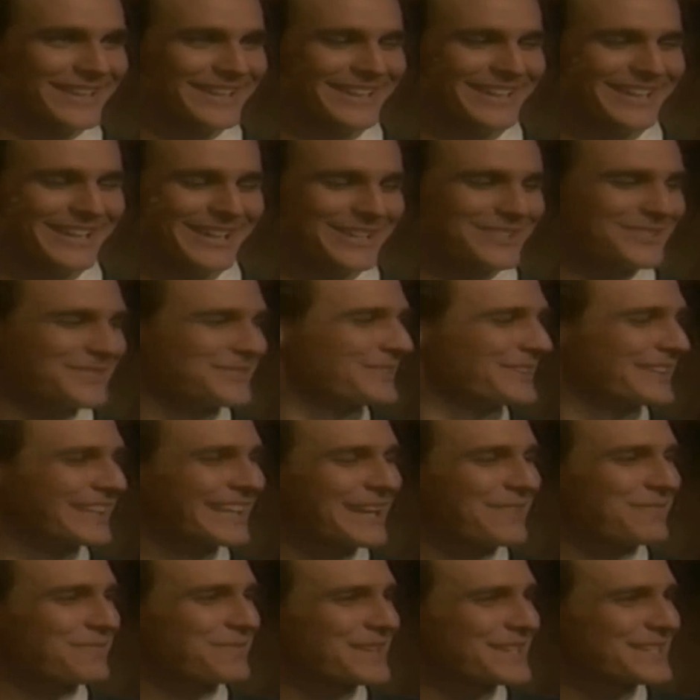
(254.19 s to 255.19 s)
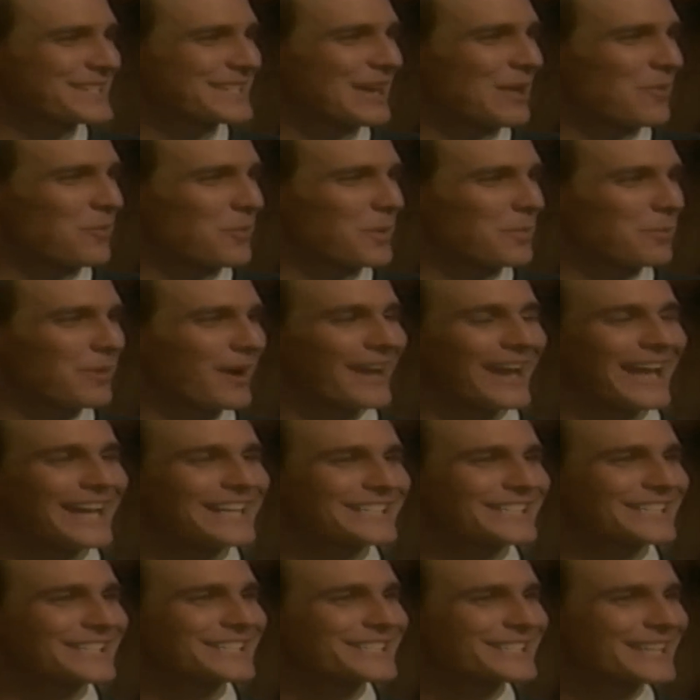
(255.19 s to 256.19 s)
If we keep this up, we might
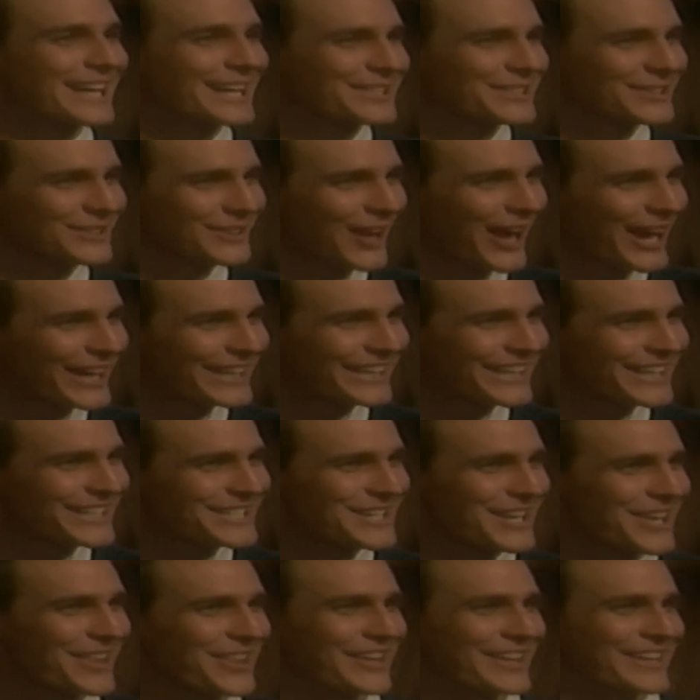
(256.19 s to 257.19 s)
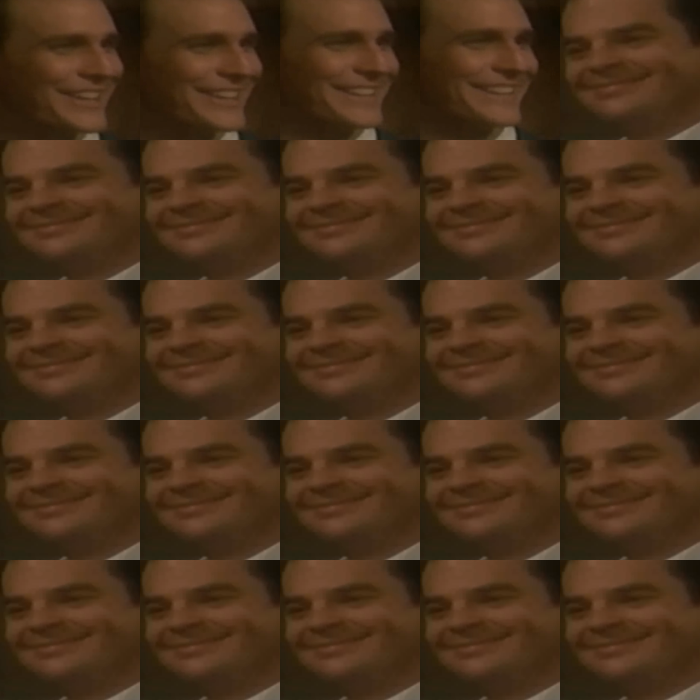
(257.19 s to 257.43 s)
actually start to like each other.